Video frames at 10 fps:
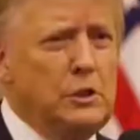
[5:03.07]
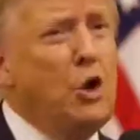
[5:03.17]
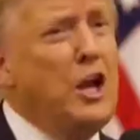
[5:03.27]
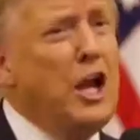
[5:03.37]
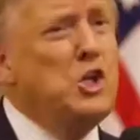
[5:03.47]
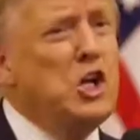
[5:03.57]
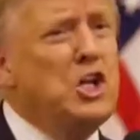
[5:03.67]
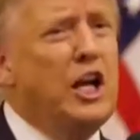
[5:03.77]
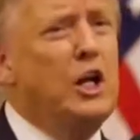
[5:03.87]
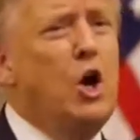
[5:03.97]
No
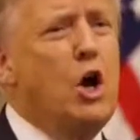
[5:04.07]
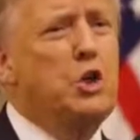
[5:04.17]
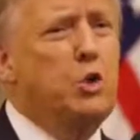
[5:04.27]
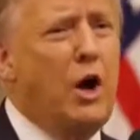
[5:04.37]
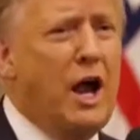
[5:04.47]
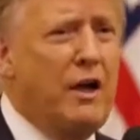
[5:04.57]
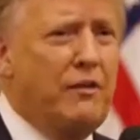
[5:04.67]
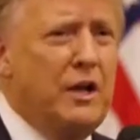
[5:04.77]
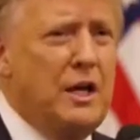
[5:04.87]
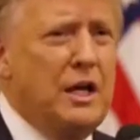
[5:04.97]
nation can long thrive
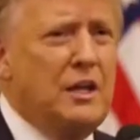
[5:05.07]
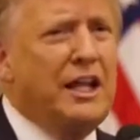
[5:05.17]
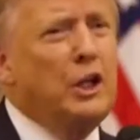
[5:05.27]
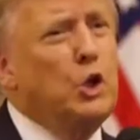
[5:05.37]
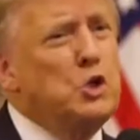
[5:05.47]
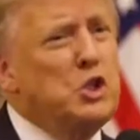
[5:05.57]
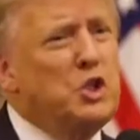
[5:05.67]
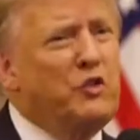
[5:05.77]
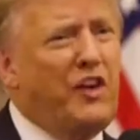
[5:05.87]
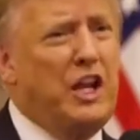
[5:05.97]
that
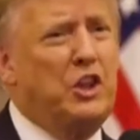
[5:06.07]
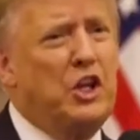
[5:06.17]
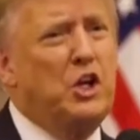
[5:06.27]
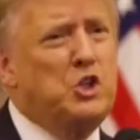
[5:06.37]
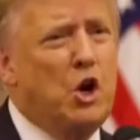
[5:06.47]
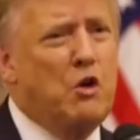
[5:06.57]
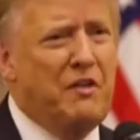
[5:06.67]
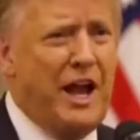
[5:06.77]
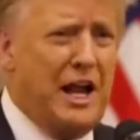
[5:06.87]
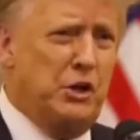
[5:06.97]
loses faith in its own
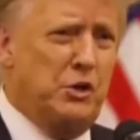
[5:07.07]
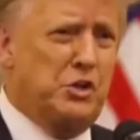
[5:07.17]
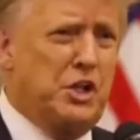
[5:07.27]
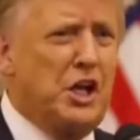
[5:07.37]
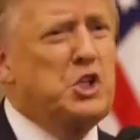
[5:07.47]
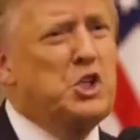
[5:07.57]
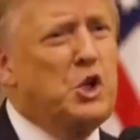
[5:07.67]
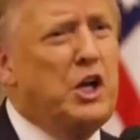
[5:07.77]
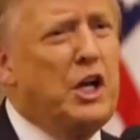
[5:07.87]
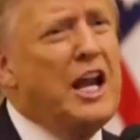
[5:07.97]
values,
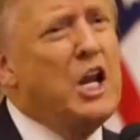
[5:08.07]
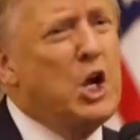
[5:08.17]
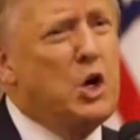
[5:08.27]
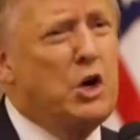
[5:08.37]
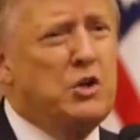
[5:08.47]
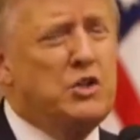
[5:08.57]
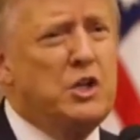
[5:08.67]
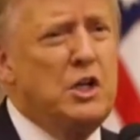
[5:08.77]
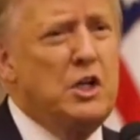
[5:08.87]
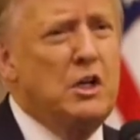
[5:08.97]
history, and heroes,
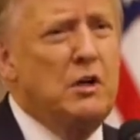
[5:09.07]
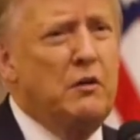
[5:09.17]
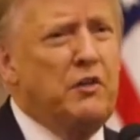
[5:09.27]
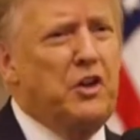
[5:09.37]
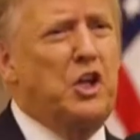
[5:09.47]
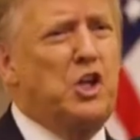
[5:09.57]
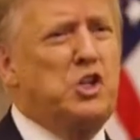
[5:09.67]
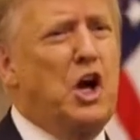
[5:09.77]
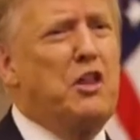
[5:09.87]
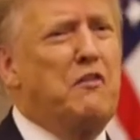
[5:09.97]
for
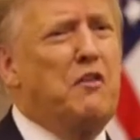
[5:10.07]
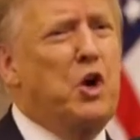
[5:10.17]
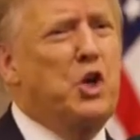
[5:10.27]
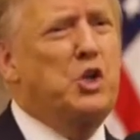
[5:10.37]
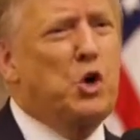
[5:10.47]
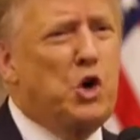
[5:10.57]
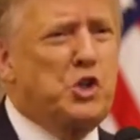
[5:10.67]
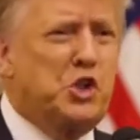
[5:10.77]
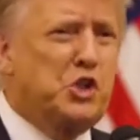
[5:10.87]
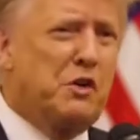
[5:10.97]
these are the very
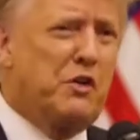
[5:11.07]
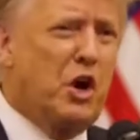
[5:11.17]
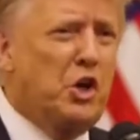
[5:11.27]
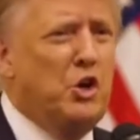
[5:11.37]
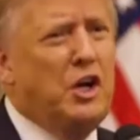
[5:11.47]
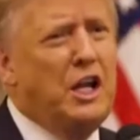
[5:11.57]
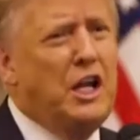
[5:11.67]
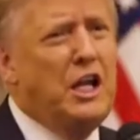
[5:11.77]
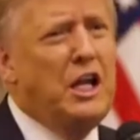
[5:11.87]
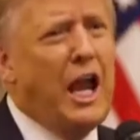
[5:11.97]
sources of our
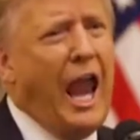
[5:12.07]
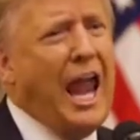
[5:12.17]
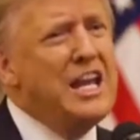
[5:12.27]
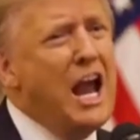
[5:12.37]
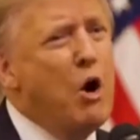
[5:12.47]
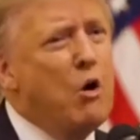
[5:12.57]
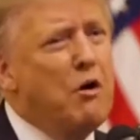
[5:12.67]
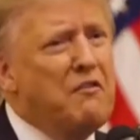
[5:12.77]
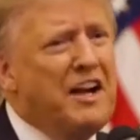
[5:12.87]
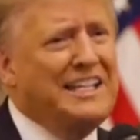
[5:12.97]
unity and
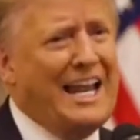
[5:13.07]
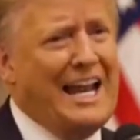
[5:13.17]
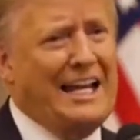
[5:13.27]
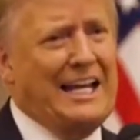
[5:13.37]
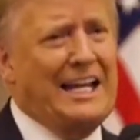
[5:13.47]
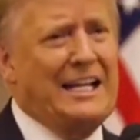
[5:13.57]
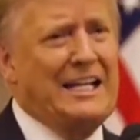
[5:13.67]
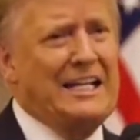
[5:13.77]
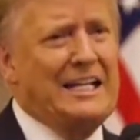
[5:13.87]
our vitality.